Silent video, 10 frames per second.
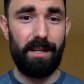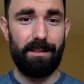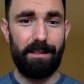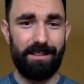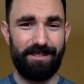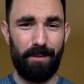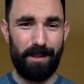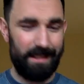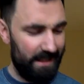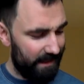I tend to grit my
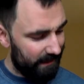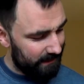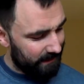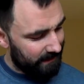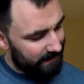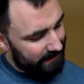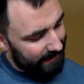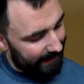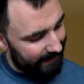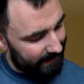teeth,
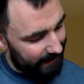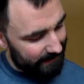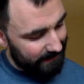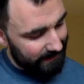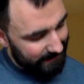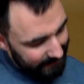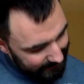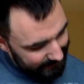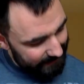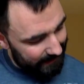and
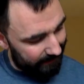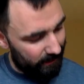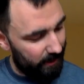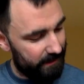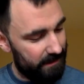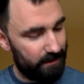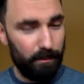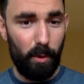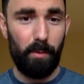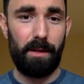I've noticed this
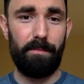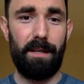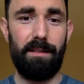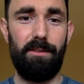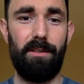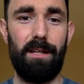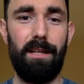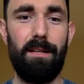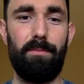more when I'm playing the ukulele.